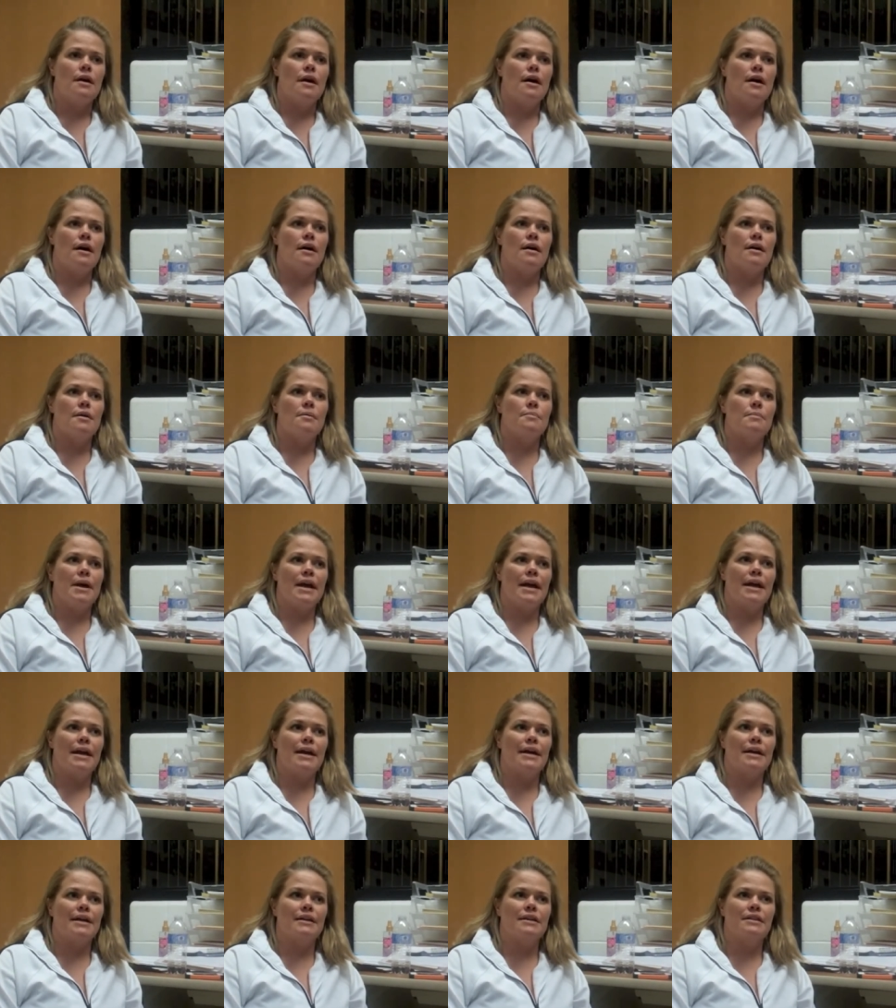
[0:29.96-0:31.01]
Um,
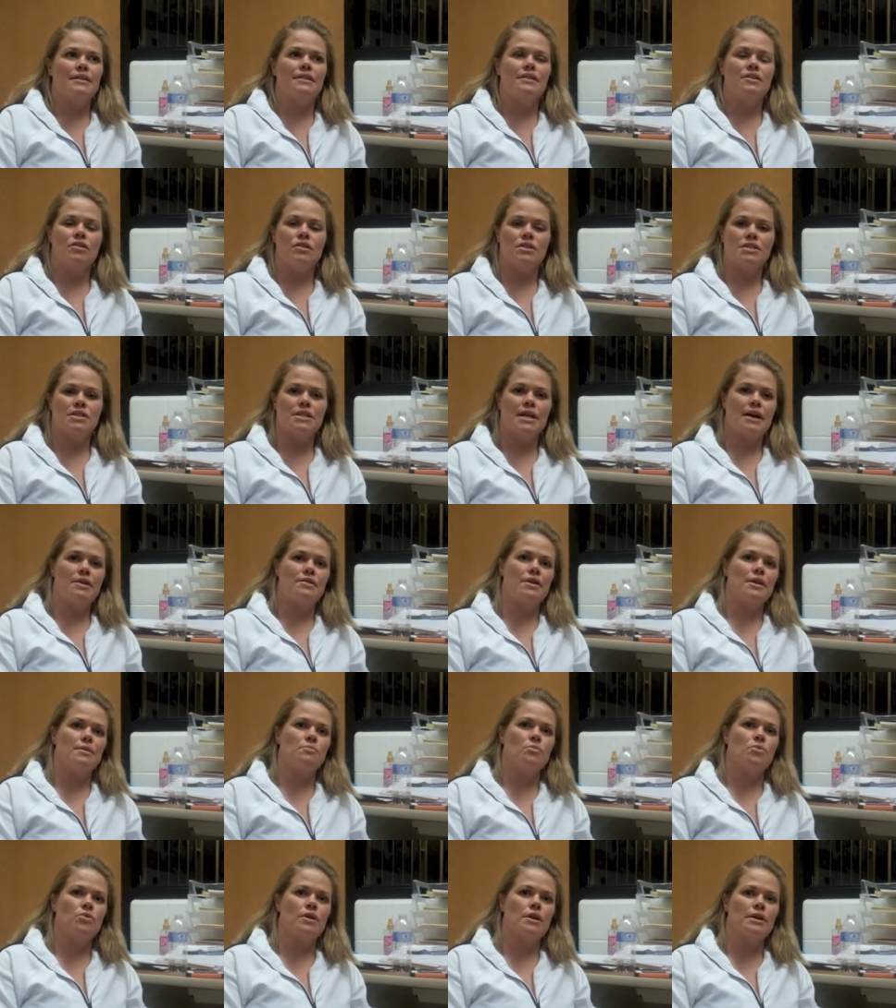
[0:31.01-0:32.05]
and on Saturday
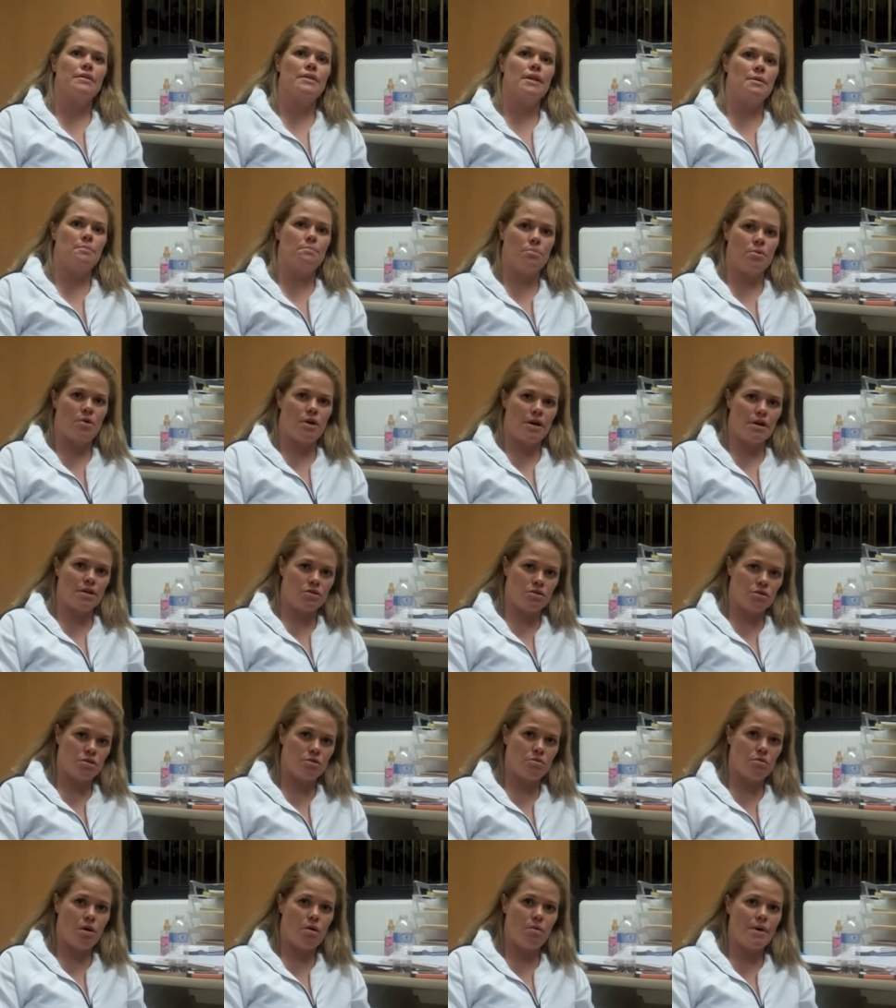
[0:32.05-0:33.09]
morning they brought it
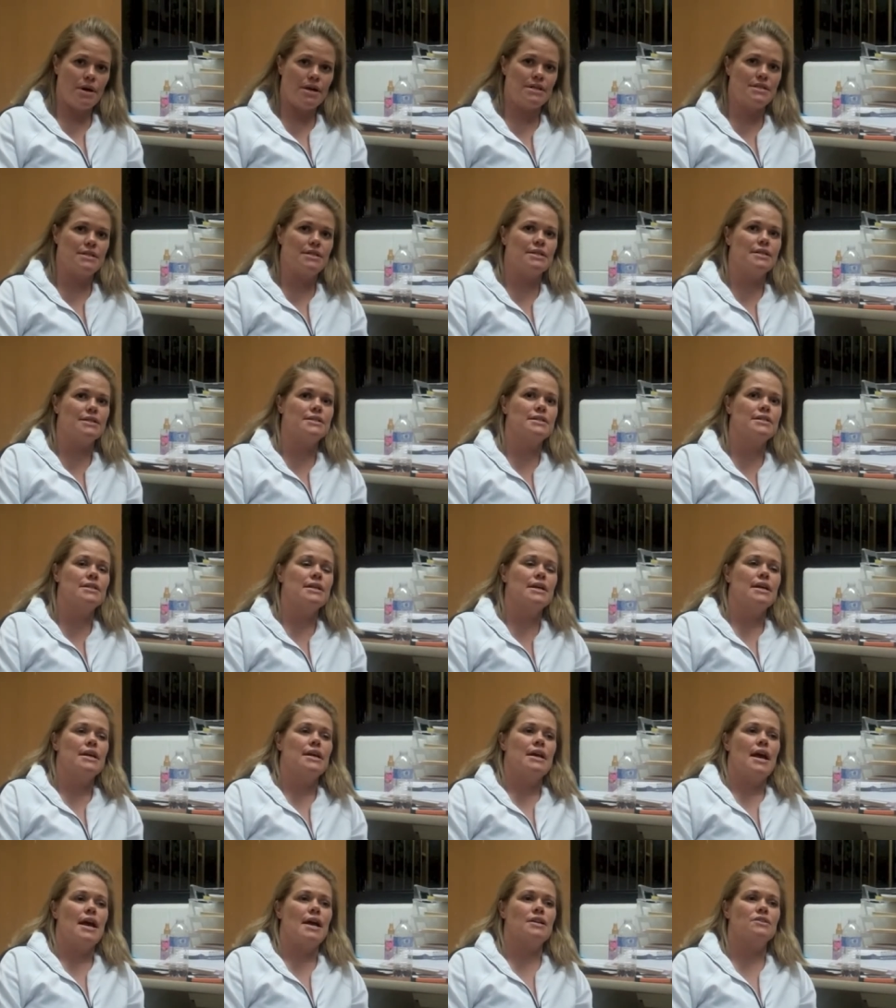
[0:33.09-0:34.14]
to Oasis
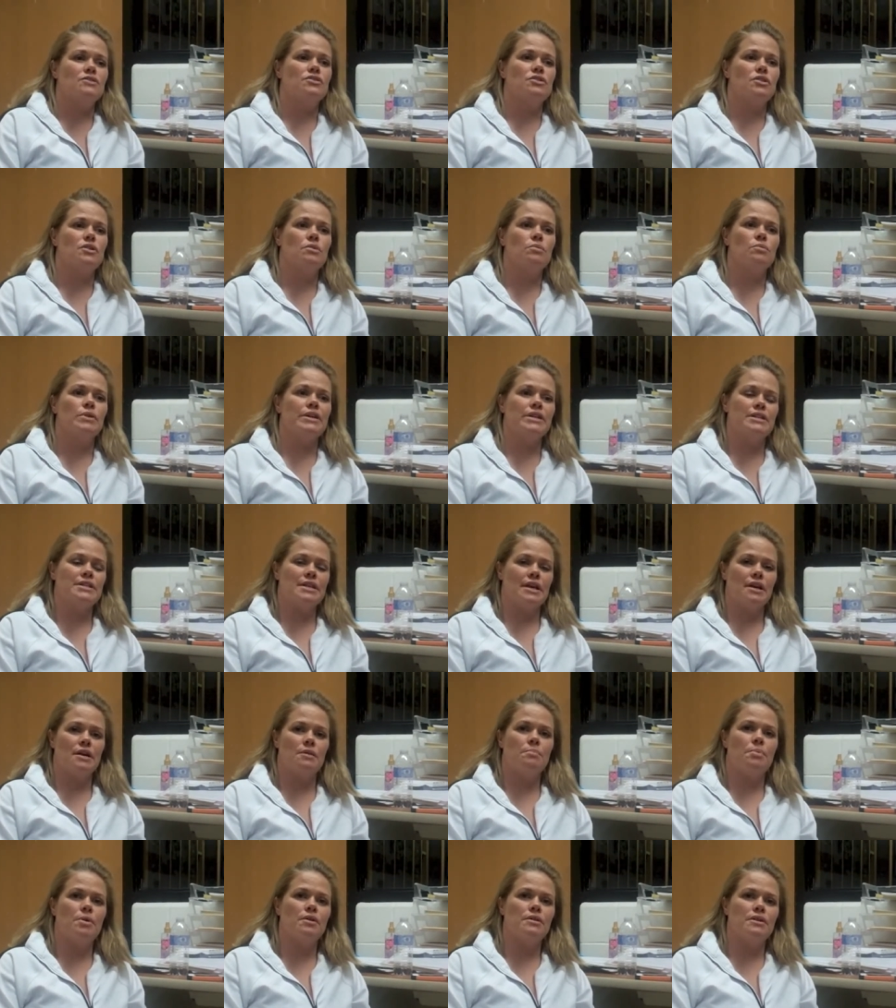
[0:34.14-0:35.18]
and so we set
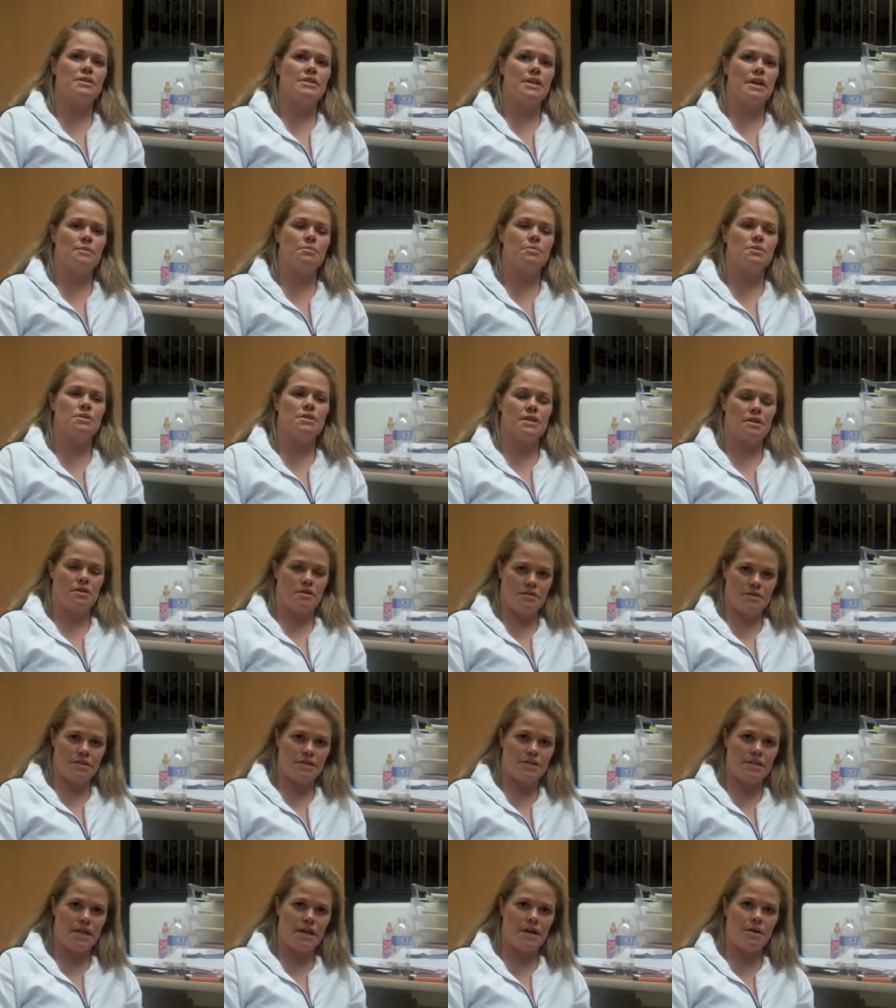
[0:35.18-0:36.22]
up all the tables, did all the
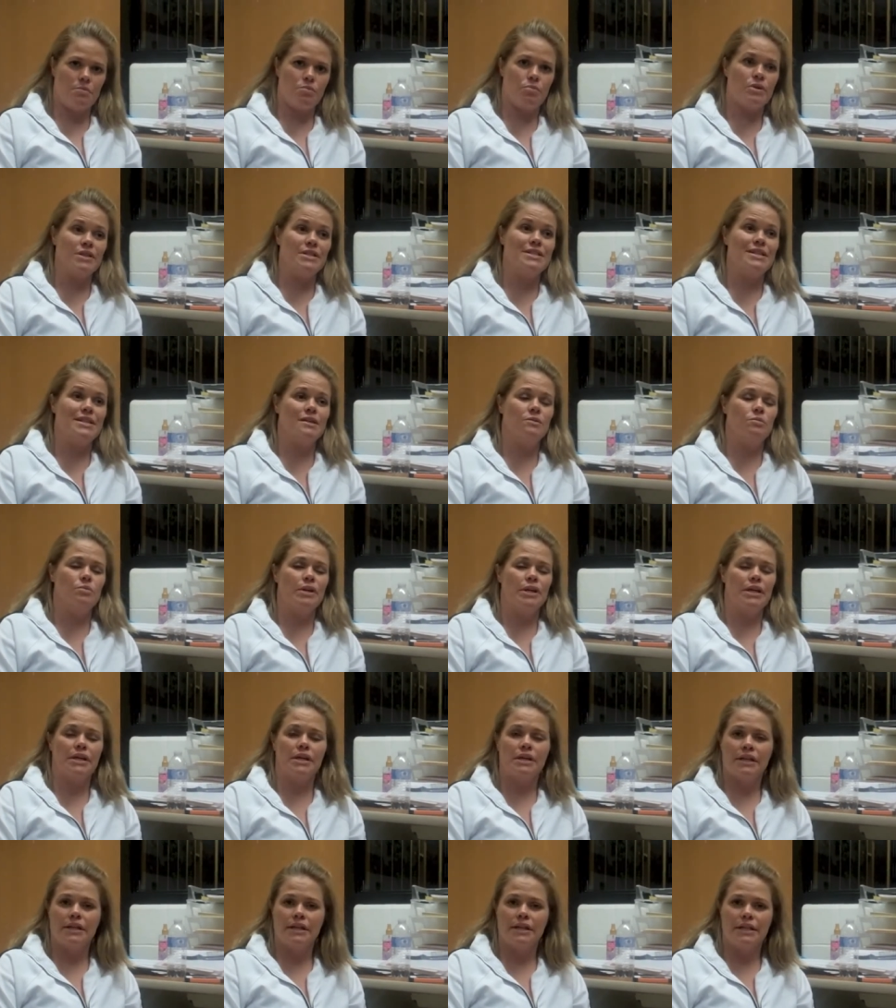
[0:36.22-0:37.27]
setup, we did, we
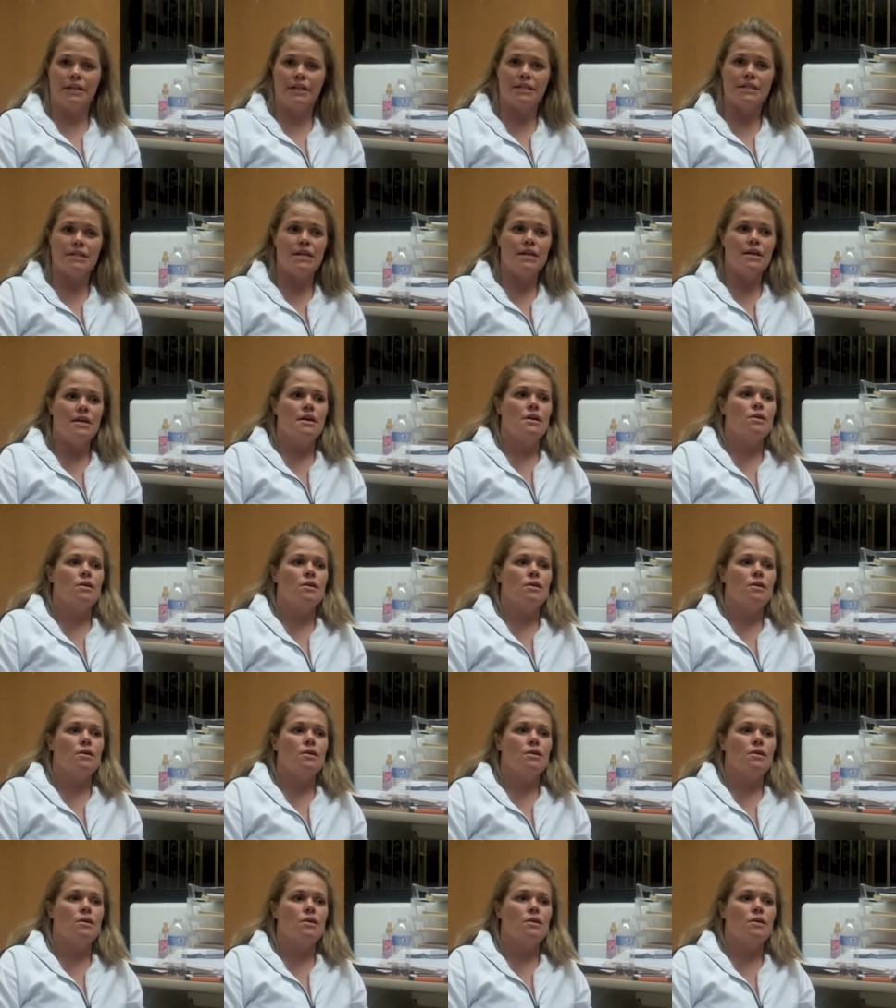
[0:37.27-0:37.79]
cleaned,